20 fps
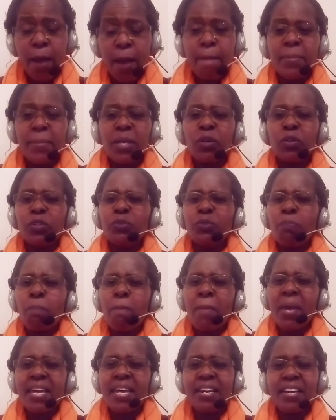because
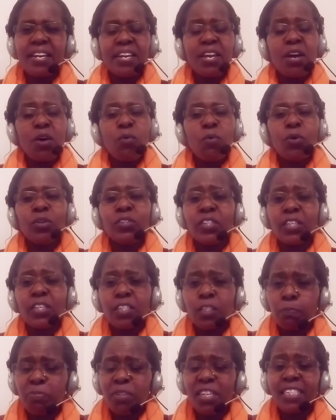Mary was
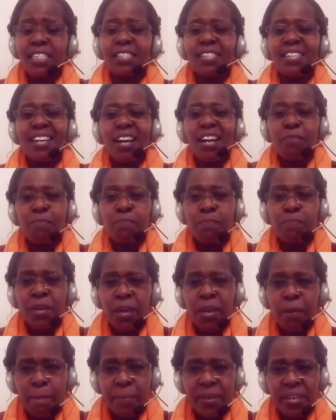expecting a
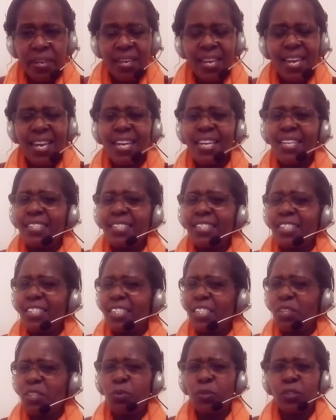baby and she
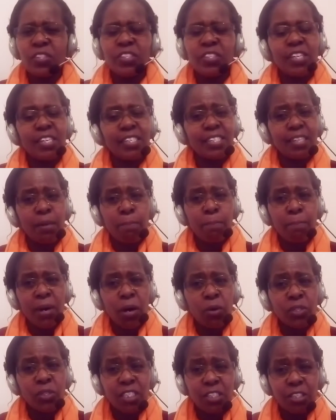was just
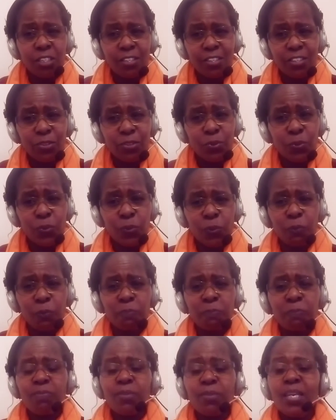about due.
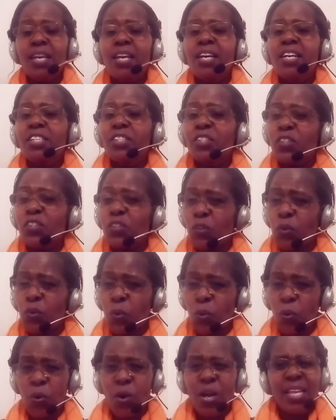
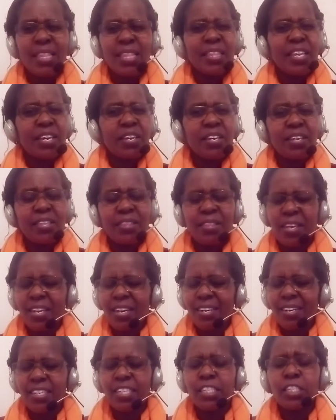So they
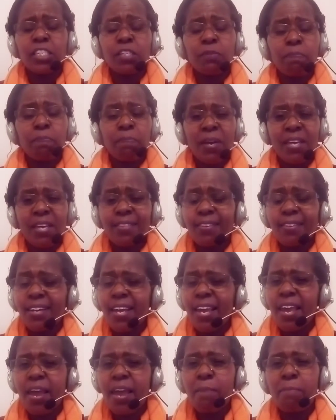reached
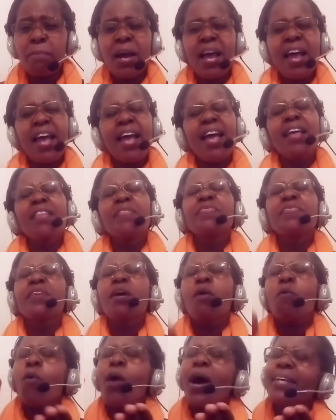Bethlehem, and there
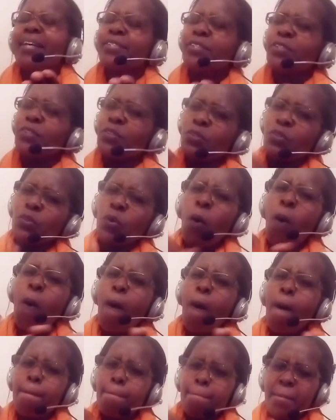were
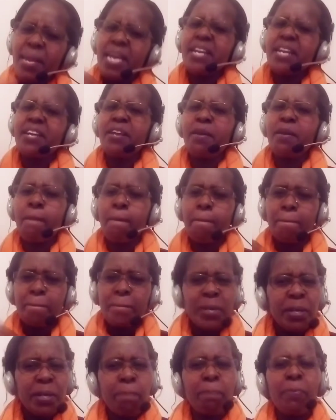so many
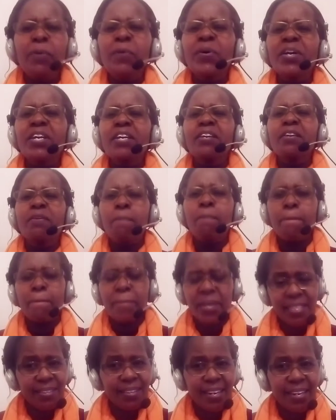people in
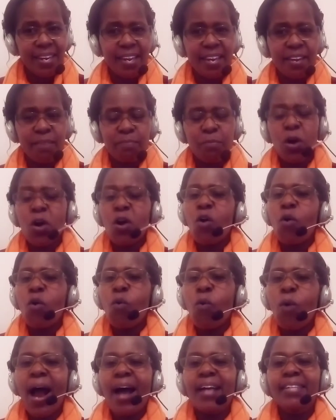Bethlehem who
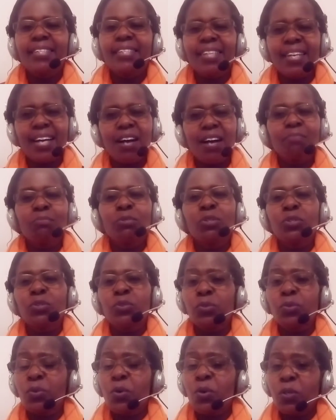had come
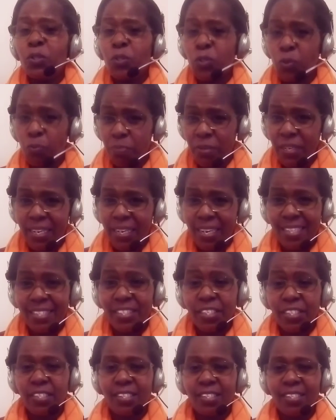to be
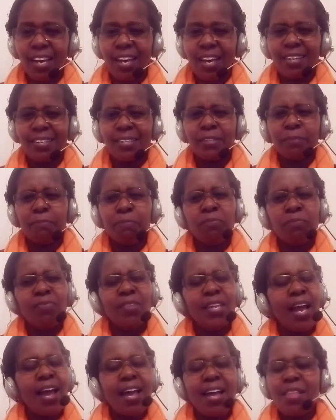registered.
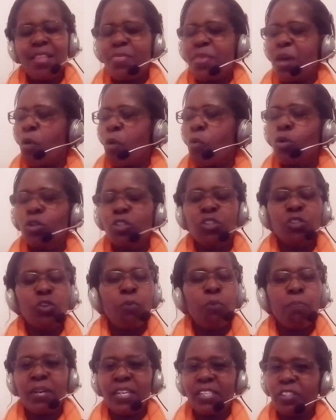There was no
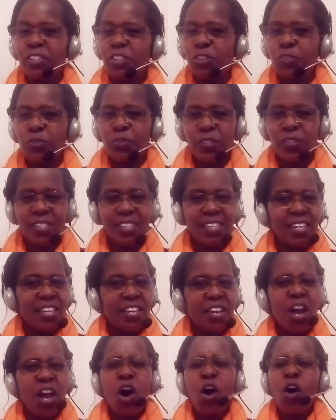place to stay.
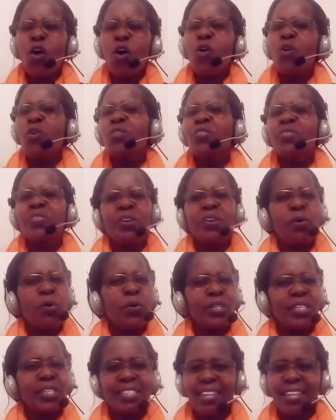All the
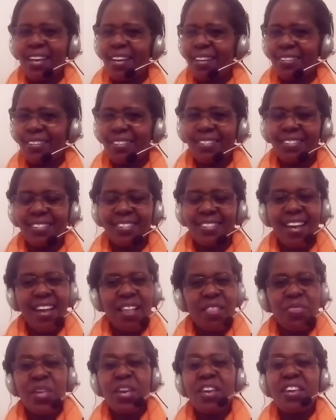hotels,
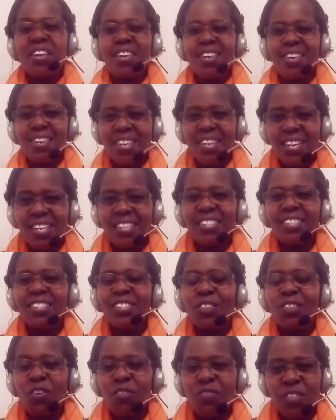the inns
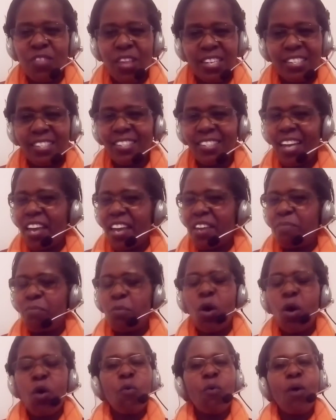of that time
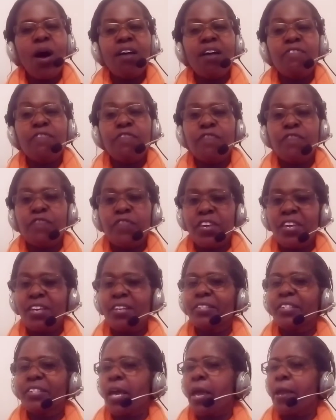were
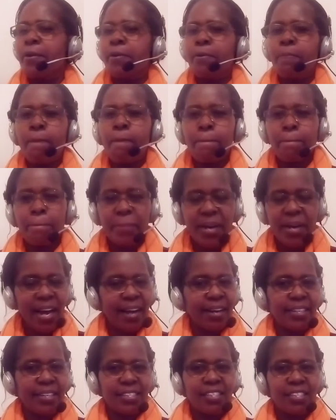filled and
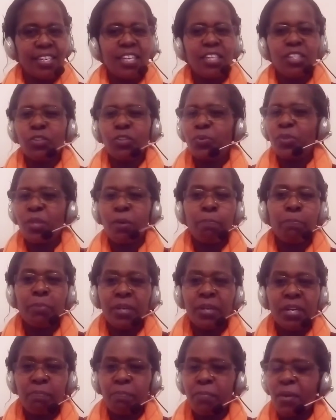packed to the
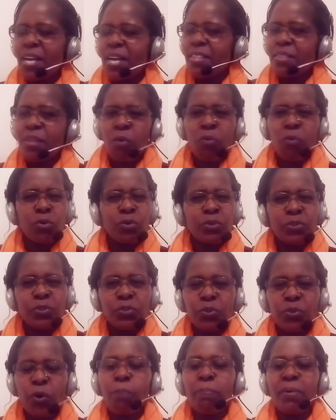brim. There was
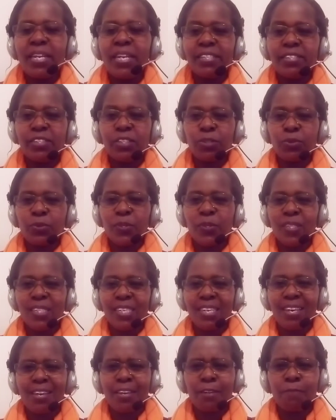no place to
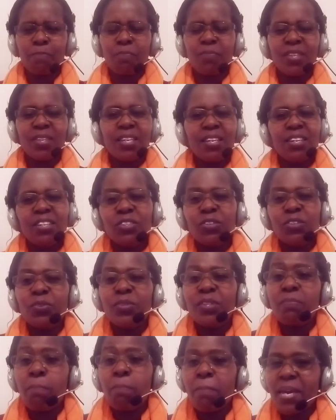stay. So
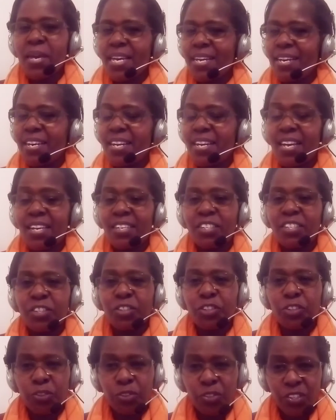Mary and
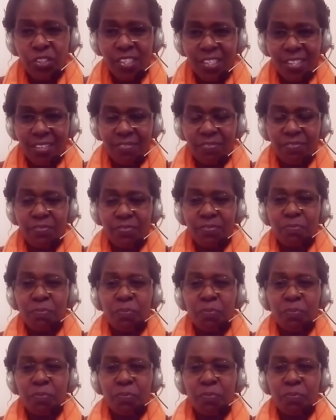Joseph,